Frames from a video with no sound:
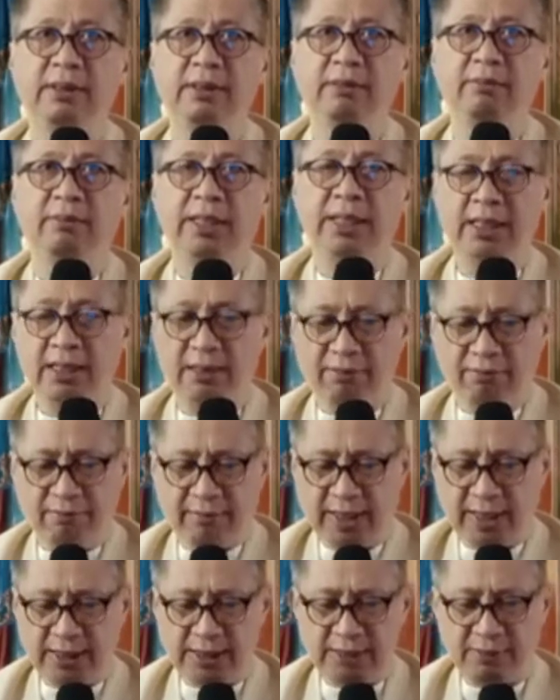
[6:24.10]
My dear
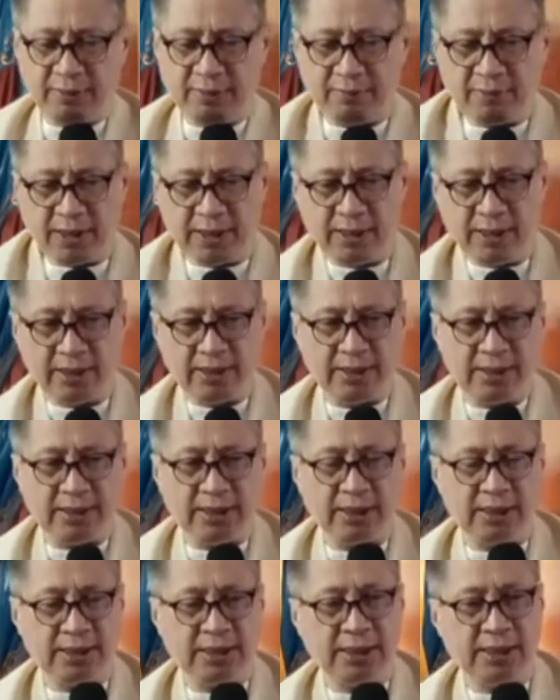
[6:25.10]
friends, my brothers
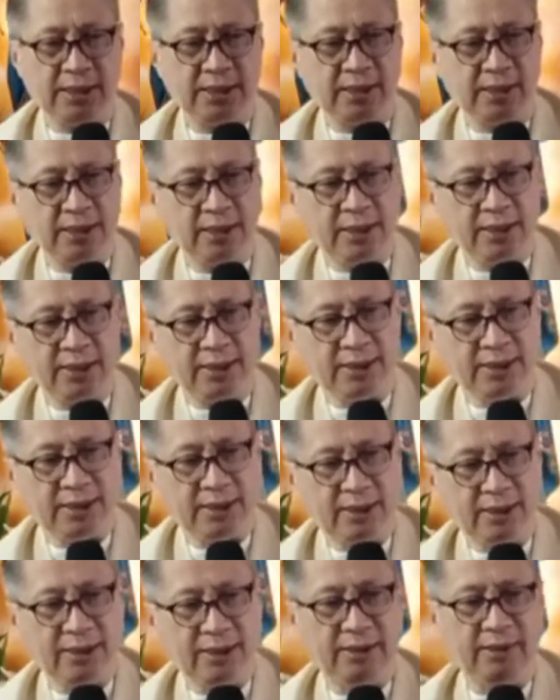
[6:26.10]
and
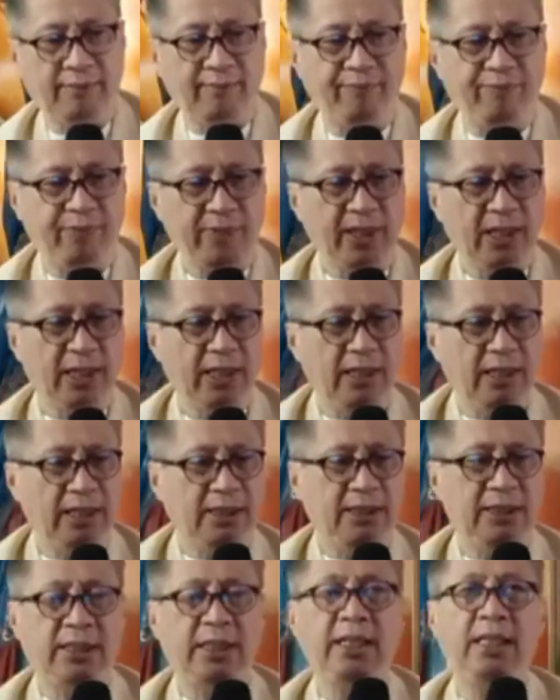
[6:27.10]
sisters,
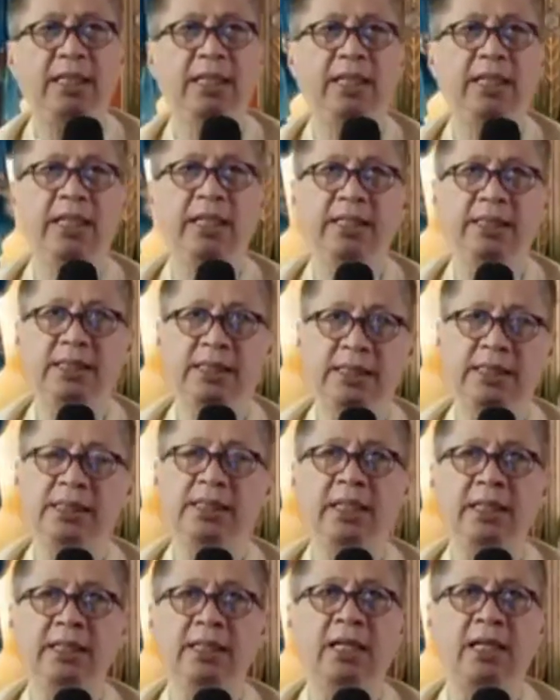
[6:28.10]
sickness is
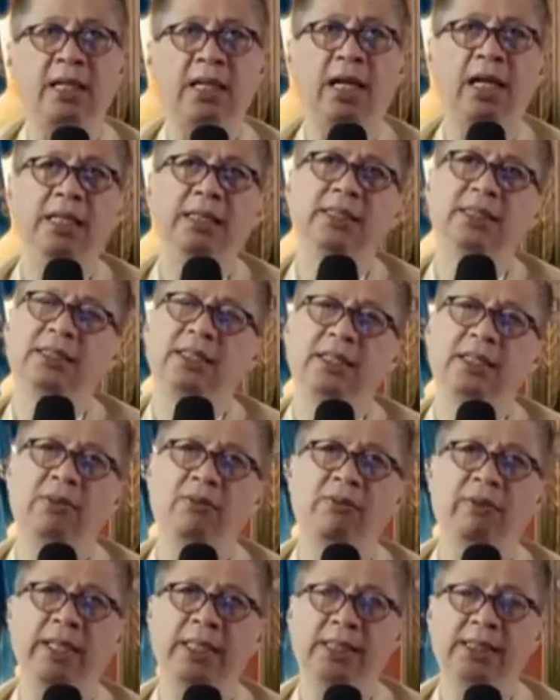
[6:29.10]
not the
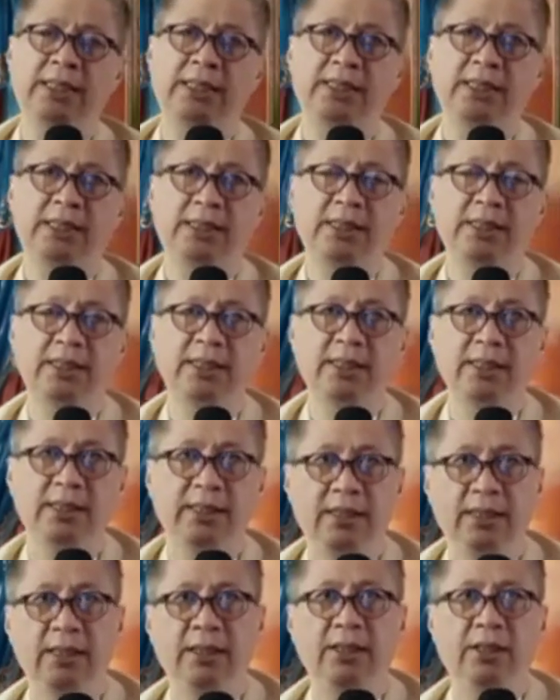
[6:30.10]
consequence
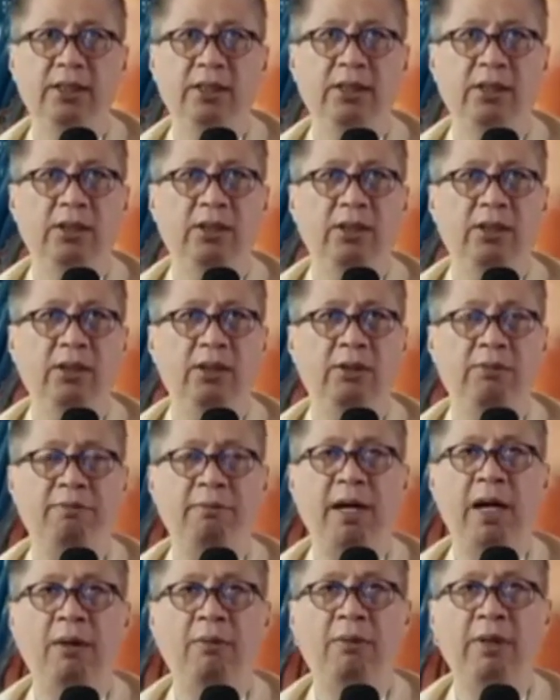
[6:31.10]
of
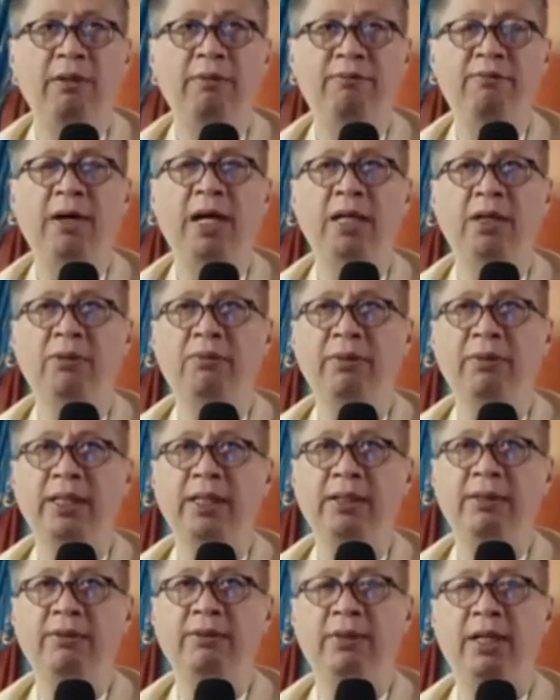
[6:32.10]
our following
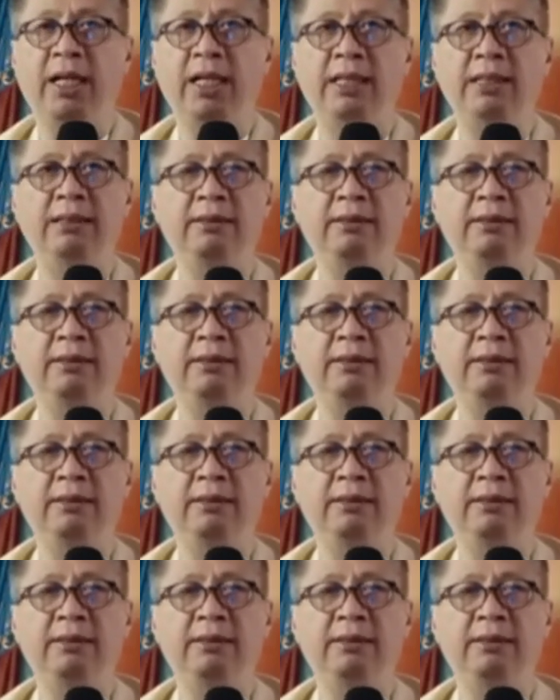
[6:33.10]
to God.